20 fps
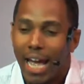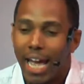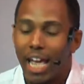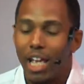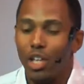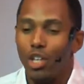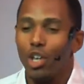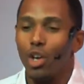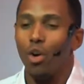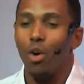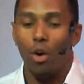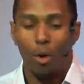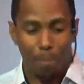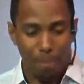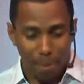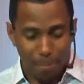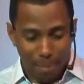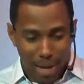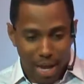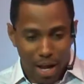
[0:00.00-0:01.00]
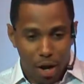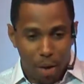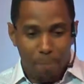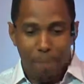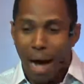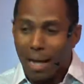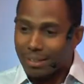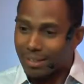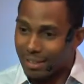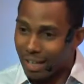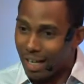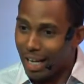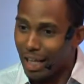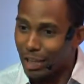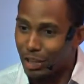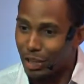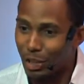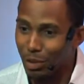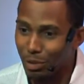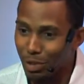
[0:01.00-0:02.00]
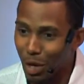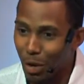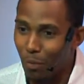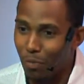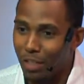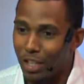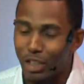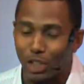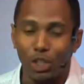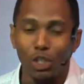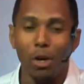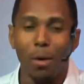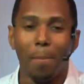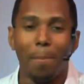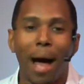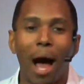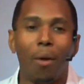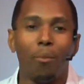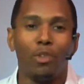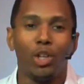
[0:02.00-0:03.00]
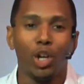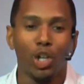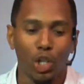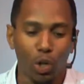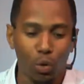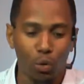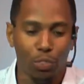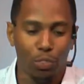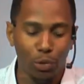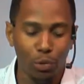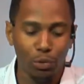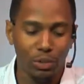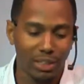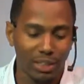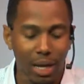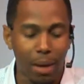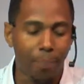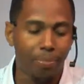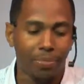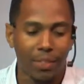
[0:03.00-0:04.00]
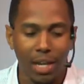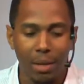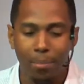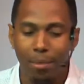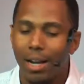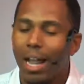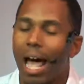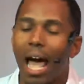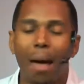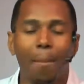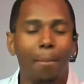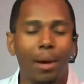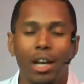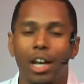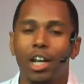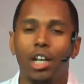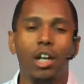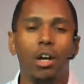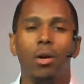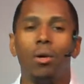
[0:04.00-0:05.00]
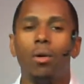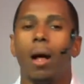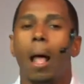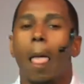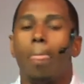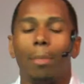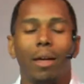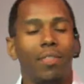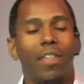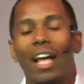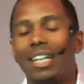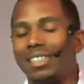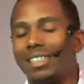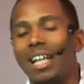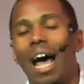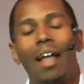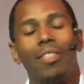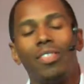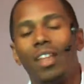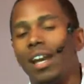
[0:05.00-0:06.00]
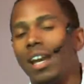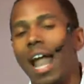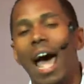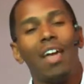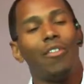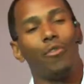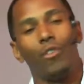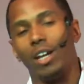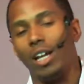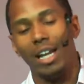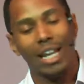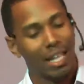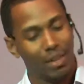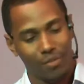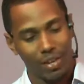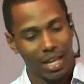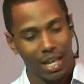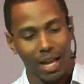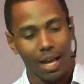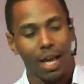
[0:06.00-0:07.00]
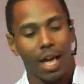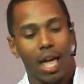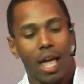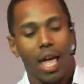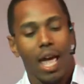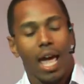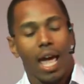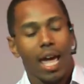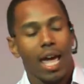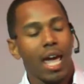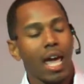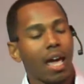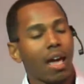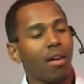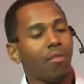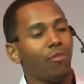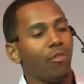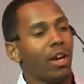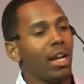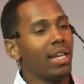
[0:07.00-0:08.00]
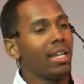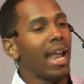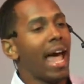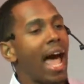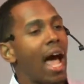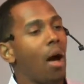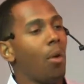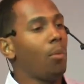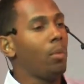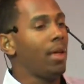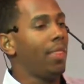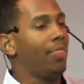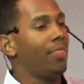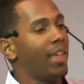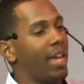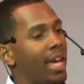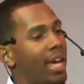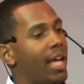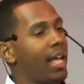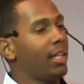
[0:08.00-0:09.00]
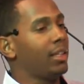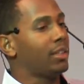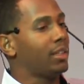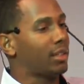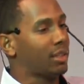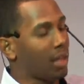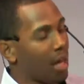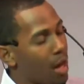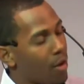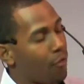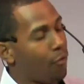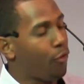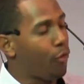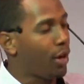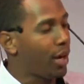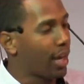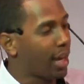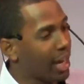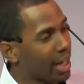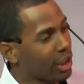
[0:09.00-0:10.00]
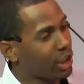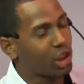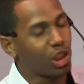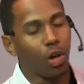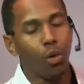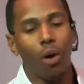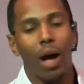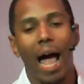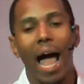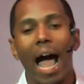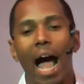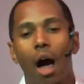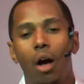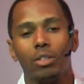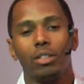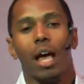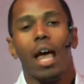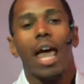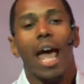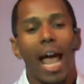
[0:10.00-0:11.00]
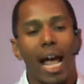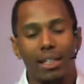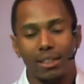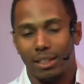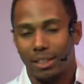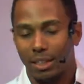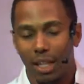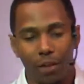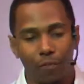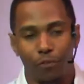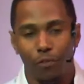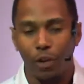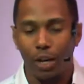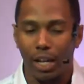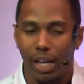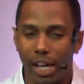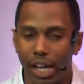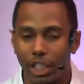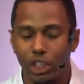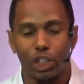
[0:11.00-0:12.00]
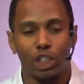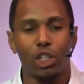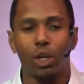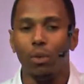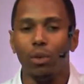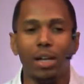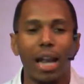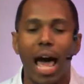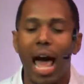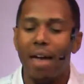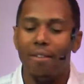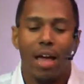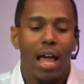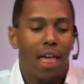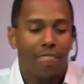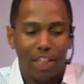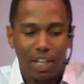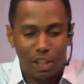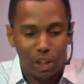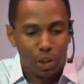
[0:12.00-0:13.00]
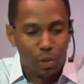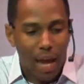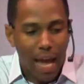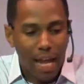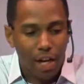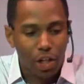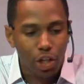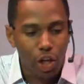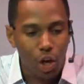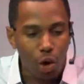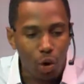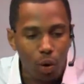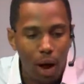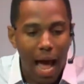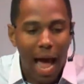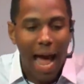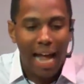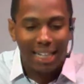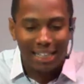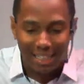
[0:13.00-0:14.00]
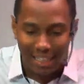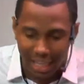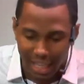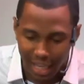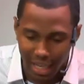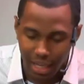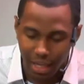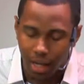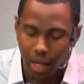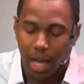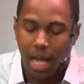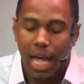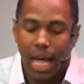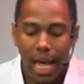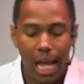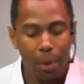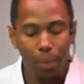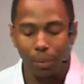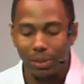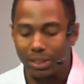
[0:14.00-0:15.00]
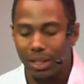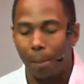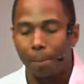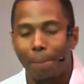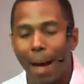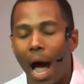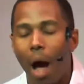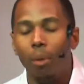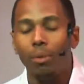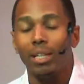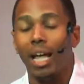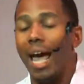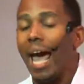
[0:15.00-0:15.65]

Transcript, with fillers: in your mailbox to let you know that you're about to go through something. But how many know that that's not the life we live in? Every now and then, stuff will hit your house and stuff will hit your life that you had no idea it was about to